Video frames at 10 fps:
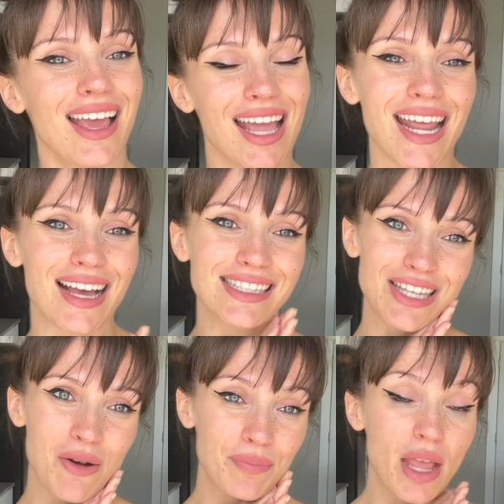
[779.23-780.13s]
And yeah,
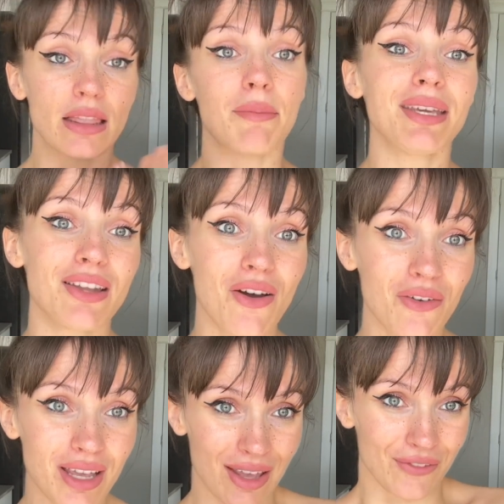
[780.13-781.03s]
so let me know
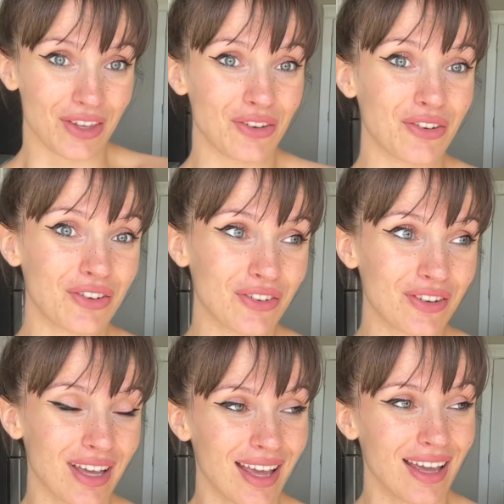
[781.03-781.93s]
if
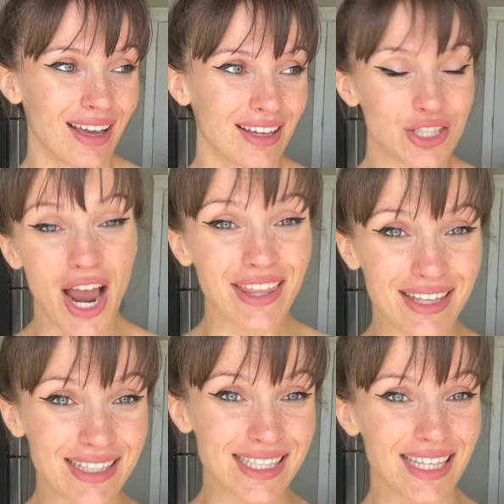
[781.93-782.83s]
you try
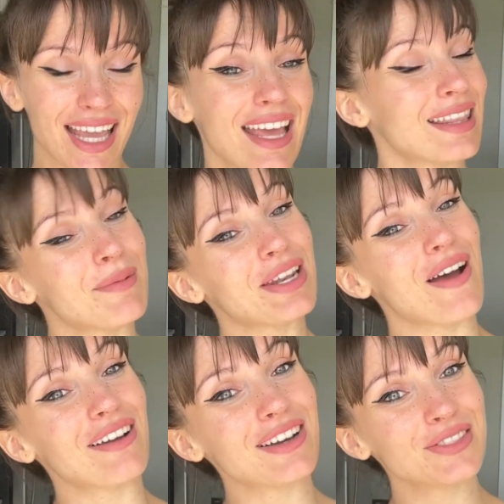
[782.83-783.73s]
this and let me know
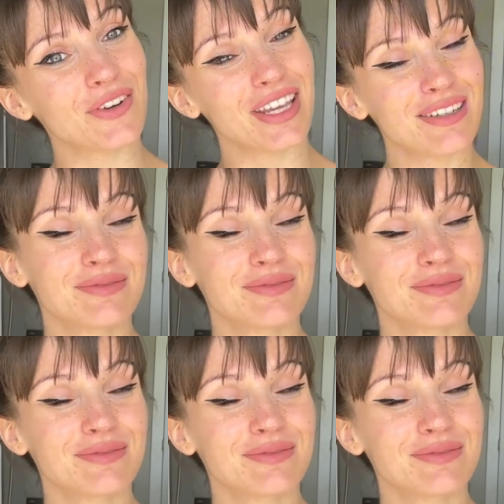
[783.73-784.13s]
how it goes for you.